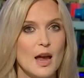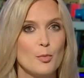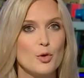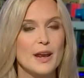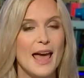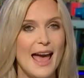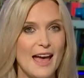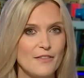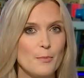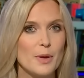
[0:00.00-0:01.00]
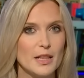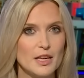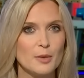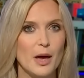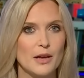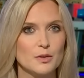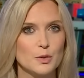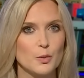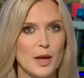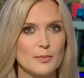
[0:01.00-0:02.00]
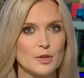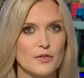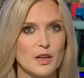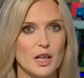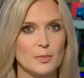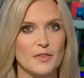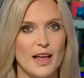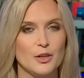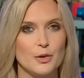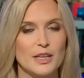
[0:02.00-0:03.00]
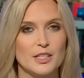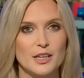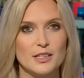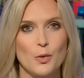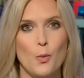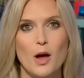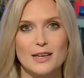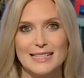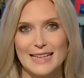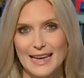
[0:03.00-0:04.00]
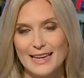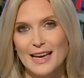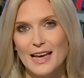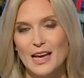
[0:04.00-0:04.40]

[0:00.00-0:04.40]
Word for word: More than half a billion pounds was wiped off the club's value in just one day.